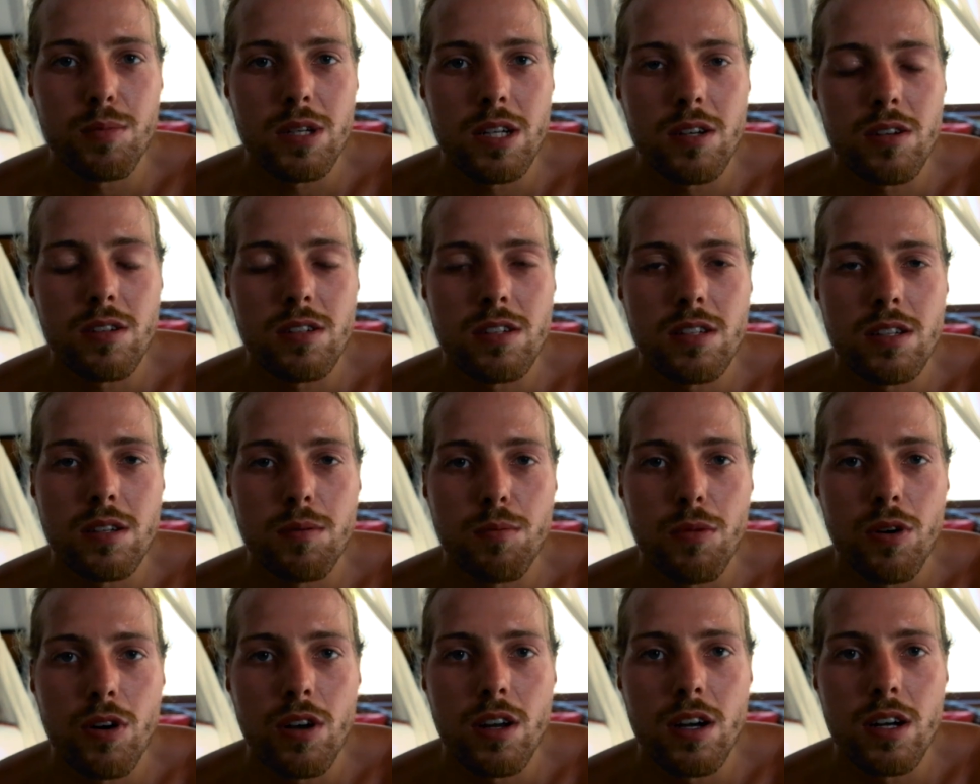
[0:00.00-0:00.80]
because
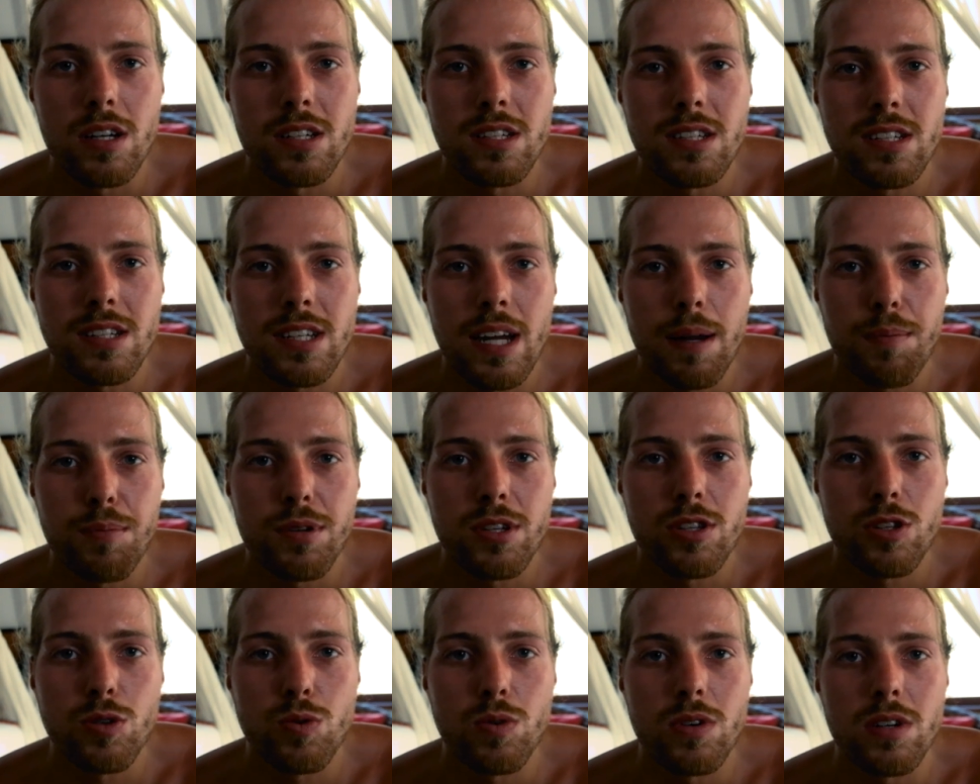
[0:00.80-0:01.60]
Simona stepped
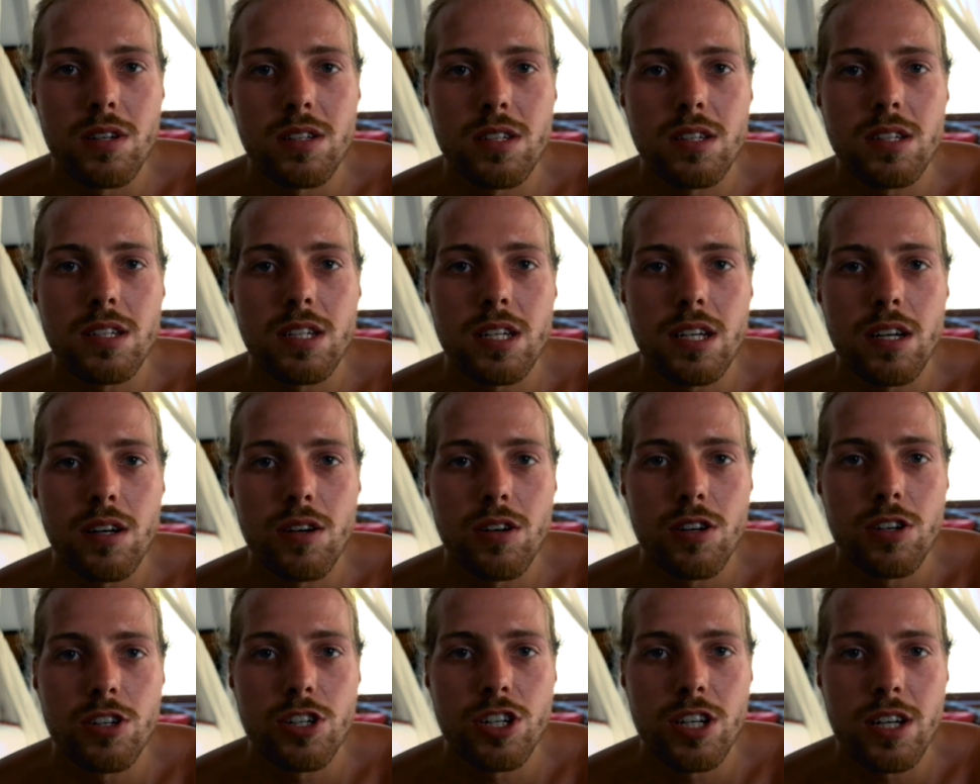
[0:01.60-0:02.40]
into a sea
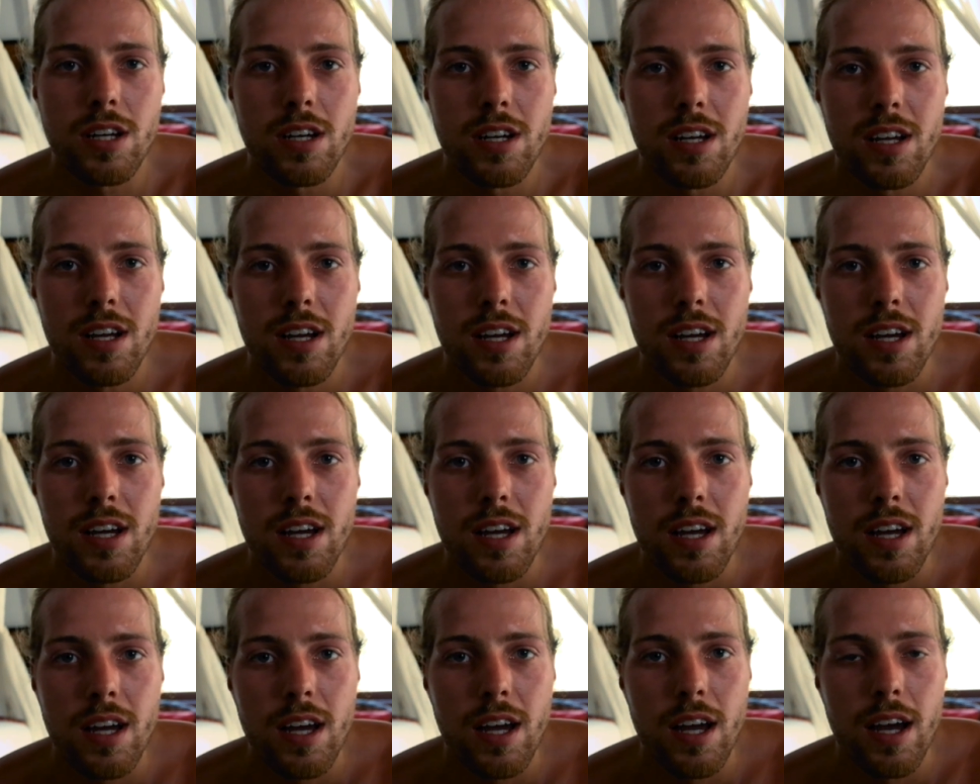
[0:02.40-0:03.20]
urchin
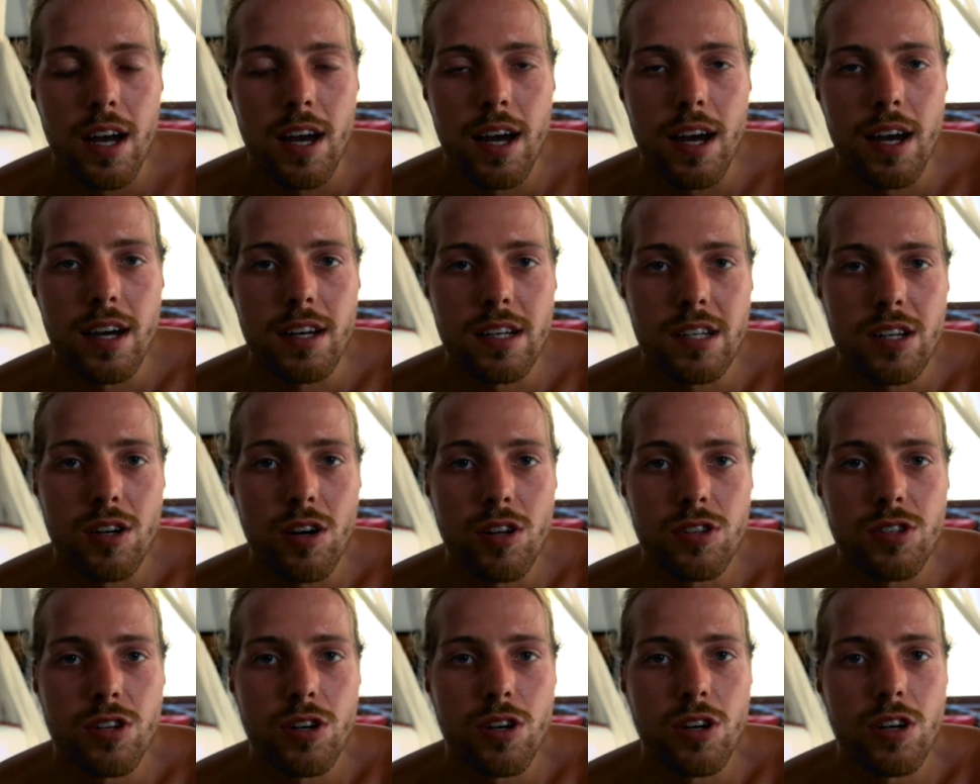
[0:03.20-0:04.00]
and
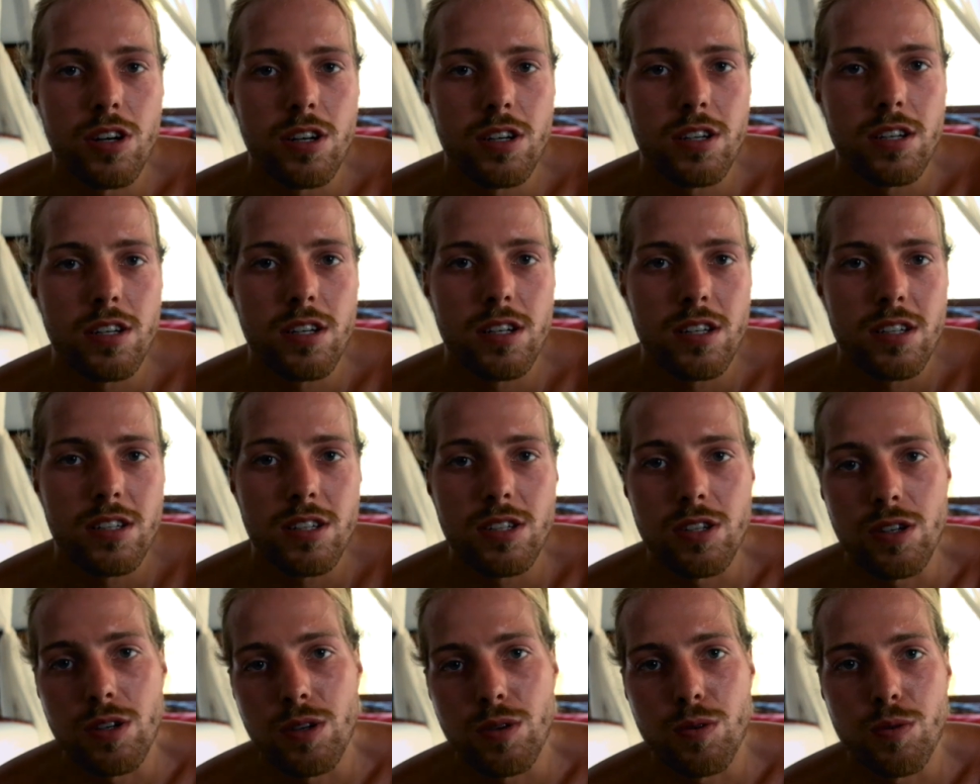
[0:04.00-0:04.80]
got hurt,
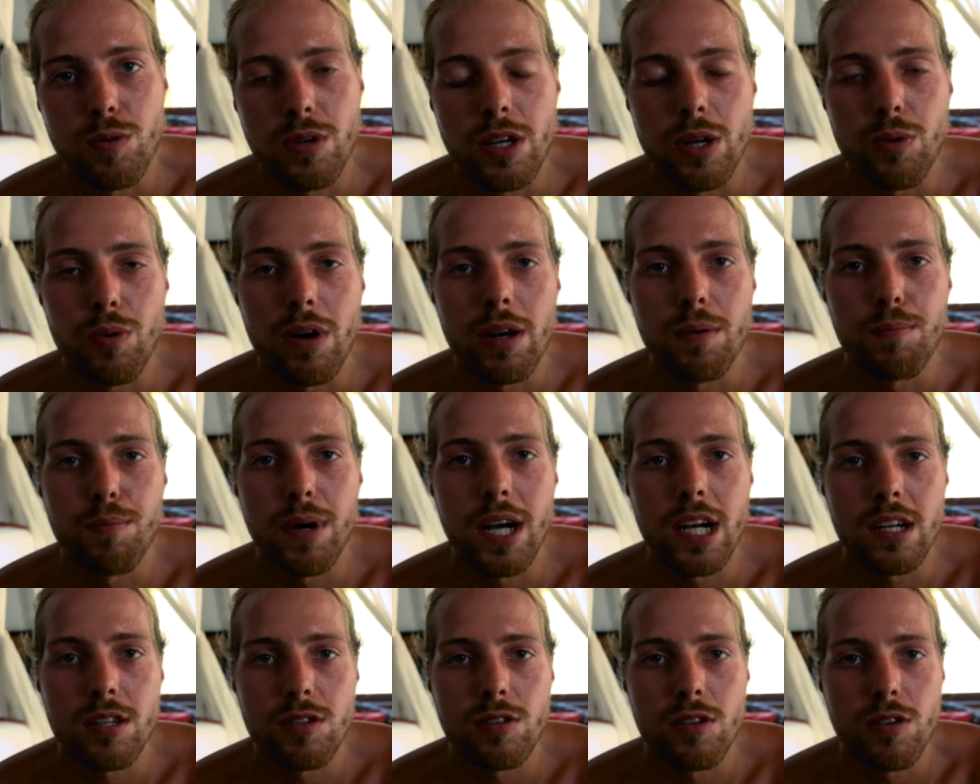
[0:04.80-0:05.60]
so we went
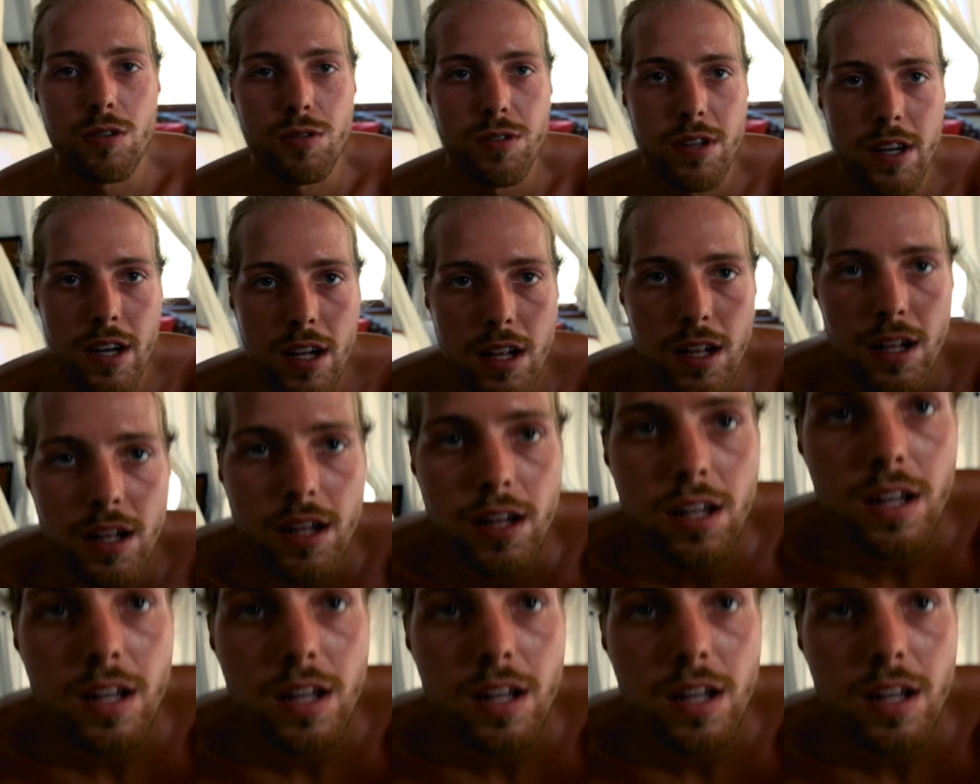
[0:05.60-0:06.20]
back to the hotel.